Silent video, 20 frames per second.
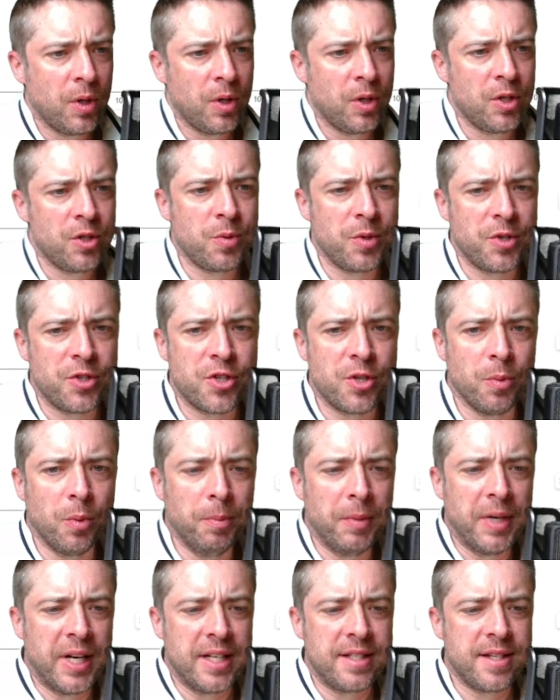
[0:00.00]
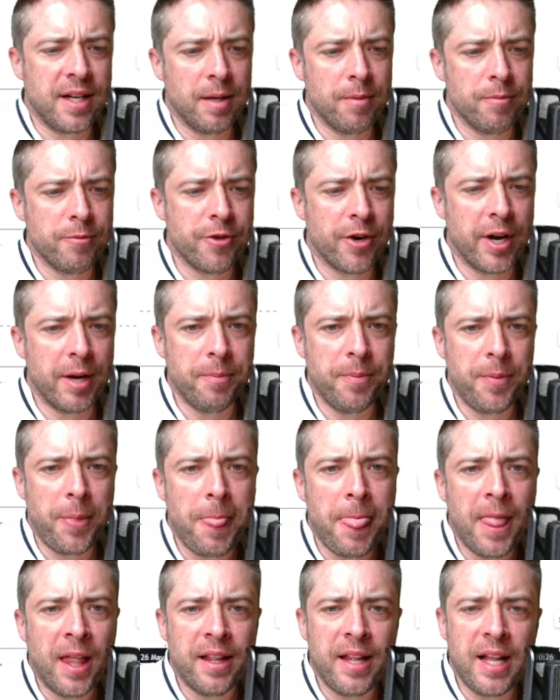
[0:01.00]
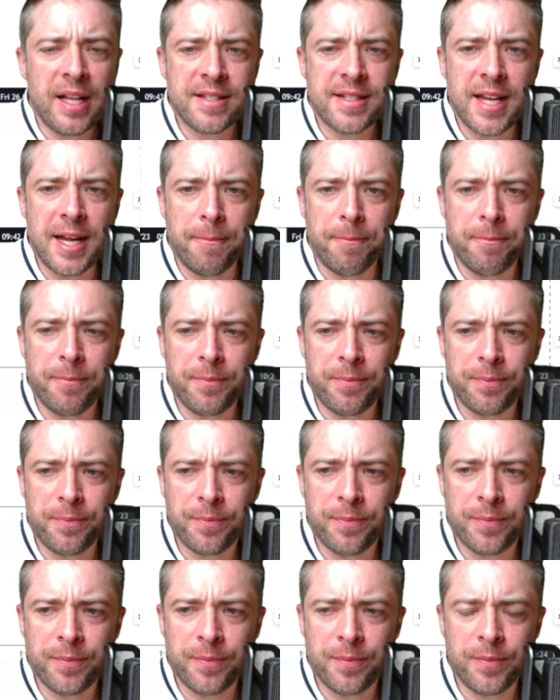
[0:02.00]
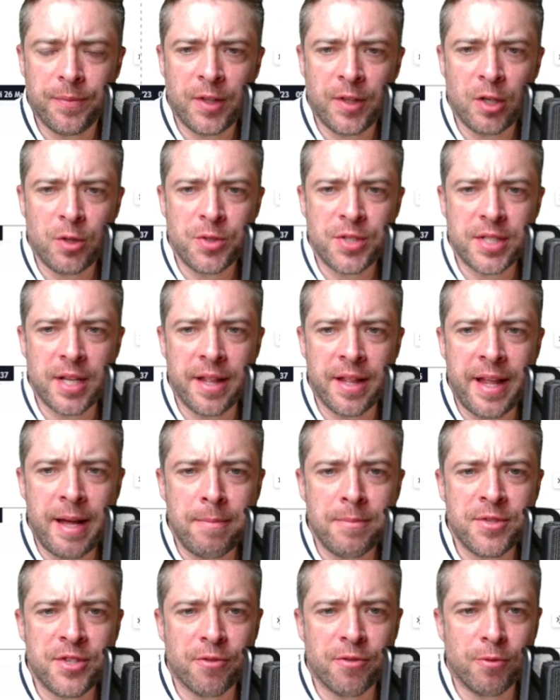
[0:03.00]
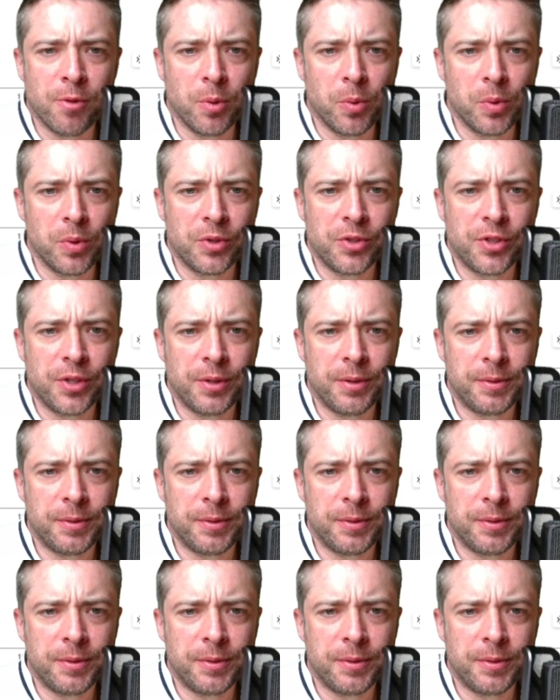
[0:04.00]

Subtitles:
switch to the 1 minute time frame. That's it. Them's the rules.